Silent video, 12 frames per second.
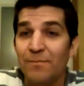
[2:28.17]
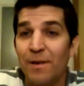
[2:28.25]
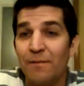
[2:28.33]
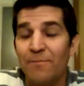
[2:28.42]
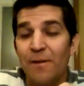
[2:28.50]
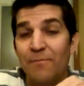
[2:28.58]

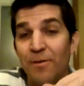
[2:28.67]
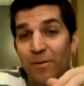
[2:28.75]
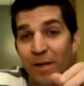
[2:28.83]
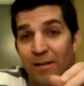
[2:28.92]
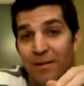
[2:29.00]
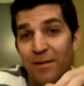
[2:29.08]
if you
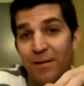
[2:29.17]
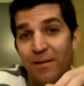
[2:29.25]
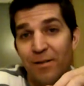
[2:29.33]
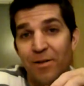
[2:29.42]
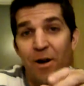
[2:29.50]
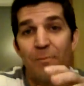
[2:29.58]
let
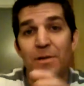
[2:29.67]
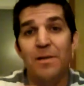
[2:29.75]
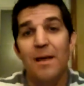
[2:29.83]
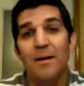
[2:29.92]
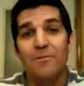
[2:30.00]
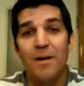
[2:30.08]
the
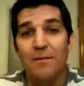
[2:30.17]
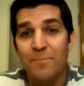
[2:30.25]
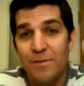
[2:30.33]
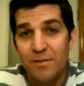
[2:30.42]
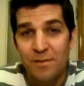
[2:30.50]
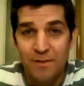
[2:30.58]
Carmenere
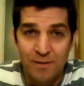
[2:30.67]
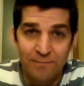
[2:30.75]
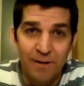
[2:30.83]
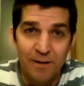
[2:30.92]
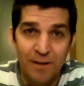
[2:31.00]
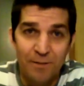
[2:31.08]
grapes
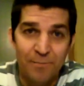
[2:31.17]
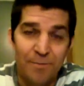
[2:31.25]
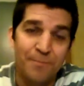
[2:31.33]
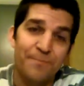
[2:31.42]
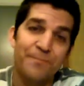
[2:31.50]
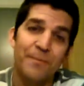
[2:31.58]

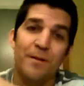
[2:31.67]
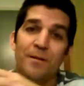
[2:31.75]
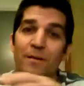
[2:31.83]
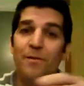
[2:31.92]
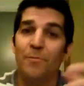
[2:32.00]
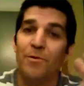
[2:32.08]
develop,
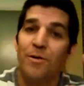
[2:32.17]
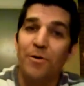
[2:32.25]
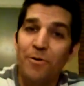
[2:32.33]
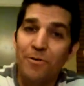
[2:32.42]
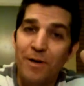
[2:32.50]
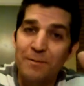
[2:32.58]
then the
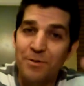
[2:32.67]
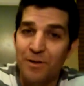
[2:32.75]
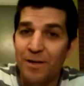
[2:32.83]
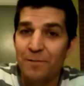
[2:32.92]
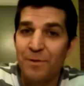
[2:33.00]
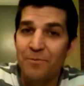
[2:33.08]
Merlot grapes are
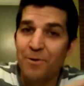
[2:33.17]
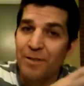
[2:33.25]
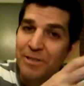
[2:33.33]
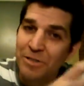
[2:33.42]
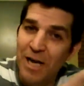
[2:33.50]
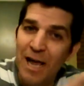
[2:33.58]
going to be
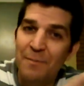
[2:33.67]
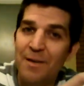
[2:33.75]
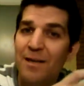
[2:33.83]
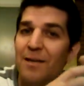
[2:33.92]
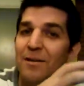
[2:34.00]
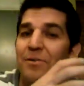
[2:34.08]
really
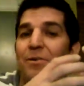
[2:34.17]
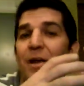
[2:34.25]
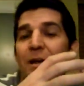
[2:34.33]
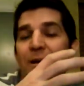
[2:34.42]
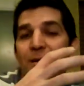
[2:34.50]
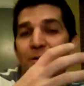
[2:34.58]
jammy
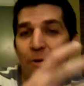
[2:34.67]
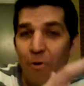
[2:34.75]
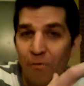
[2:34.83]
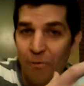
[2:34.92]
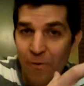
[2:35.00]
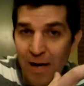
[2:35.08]
and
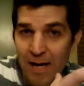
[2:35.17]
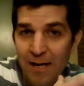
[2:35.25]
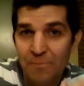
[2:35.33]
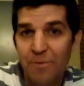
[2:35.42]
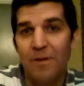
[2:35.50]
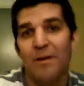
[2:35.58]

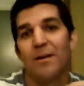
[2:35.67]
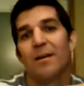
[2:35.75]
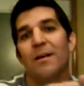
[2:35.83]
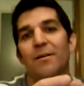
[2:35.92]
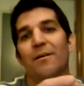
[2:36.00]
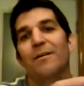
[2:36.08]
overripe.
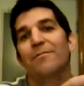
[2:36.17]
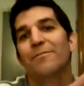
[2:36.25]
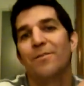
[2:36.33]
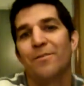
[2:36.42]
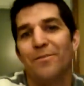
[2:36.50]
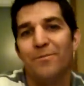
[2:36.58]
If
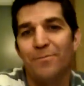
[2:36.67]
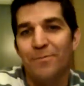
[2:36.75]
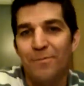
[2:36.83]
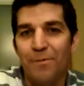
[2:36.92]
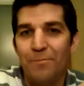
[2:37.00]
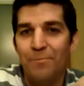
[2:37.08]
you
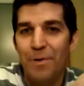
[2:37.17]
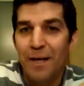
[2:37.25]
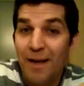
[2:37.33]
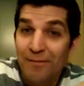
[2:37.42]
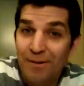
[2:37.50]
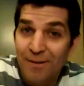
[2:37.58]

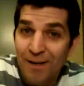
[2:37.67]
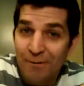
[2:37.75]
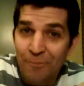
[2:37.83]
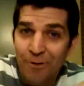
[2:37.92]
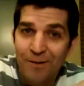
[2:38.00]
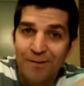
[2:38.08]
pick
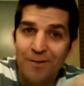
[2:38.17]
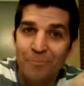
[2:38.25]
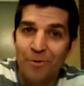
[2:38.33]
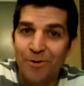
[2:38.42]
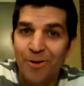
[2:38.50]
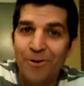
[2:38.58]
everything when the
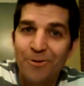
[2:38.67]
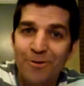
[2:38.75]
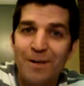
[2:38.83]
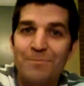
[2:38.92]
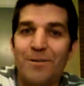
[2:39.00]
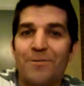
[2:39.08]
Merlot
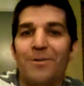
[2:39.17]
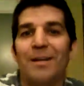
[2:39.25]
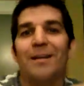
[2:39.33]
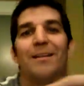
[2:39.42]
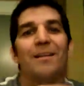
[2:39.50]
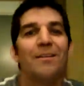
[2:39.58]
grapes are
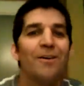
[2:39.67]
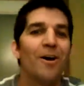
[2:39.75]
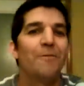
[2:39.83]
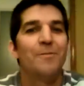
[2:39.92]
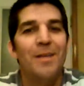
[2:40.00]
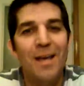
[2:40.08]
ready, then the
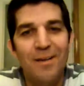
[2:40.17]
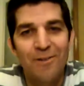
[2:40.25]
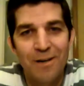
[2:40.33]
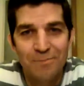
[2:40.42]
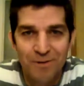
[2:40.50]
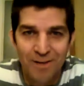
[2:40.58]
Carmenere
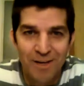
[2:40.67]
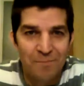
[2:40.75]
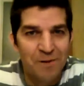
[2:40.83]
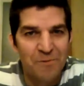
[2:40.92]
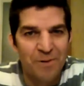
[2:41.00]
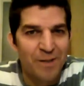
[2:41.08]
grapes are going to
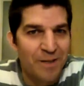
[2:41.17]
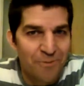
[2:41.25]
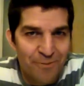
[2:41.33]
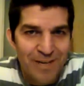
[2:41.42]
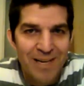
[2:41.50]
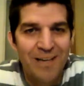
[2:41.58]
be really
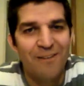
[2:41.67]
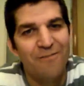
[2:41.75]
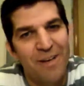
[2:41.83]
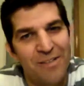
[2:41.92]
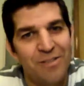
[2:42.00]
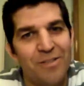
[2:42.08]
green and
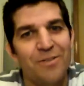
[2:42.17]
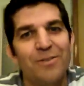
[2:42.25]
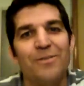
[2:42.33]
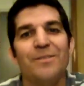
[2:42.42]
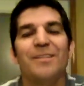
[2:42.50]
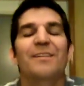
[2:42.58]

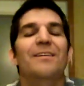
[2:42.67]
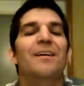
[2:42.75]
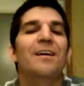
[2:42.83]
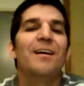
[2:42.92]
vegetal and